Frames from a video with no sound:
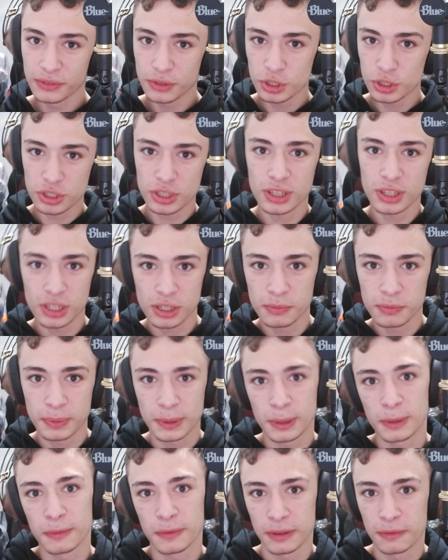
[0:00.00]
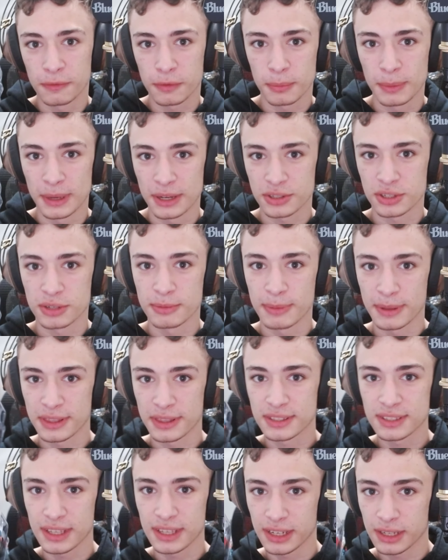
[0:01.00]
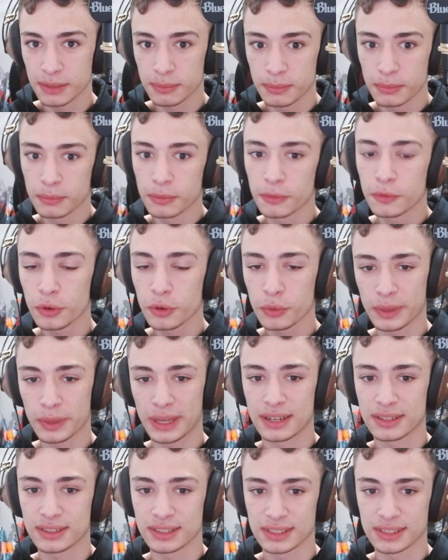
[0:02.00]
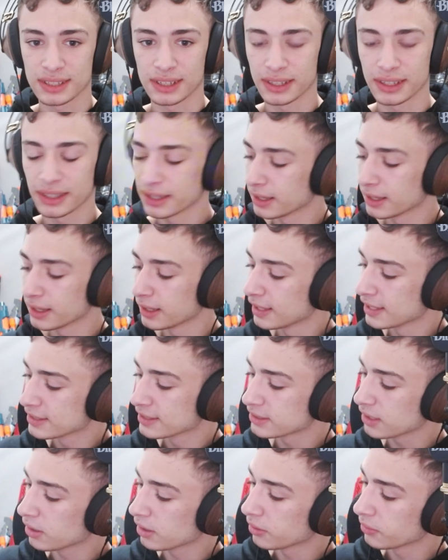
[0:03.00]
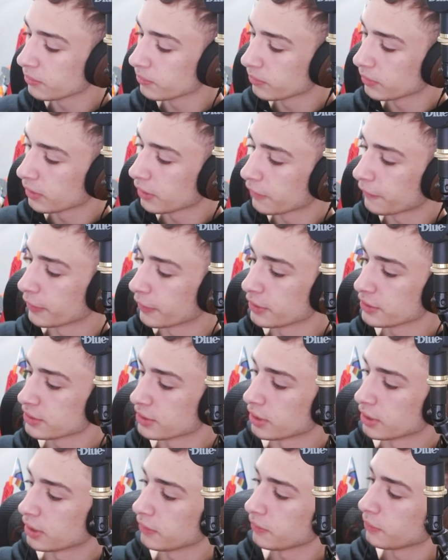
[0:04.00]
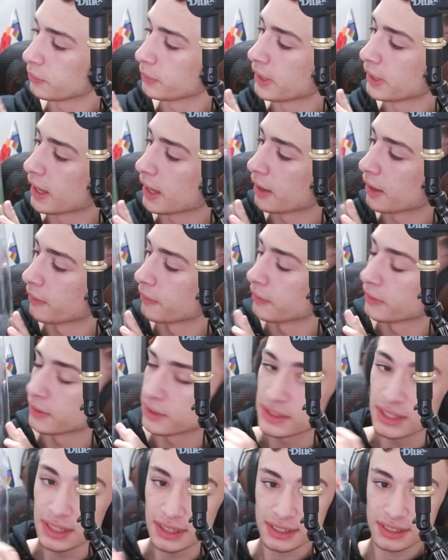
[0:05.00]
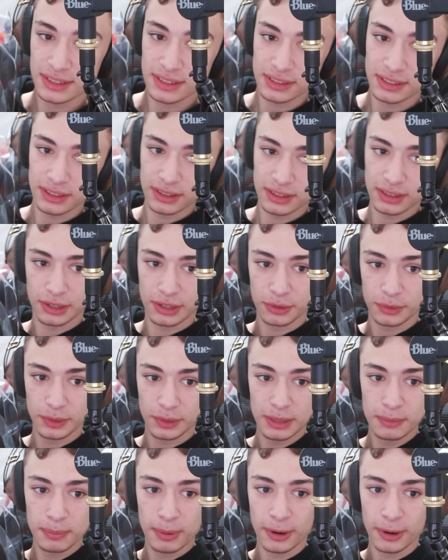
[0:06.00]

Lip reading: just a little bit of information about the stadium before we actually start. So first off, we have, see this green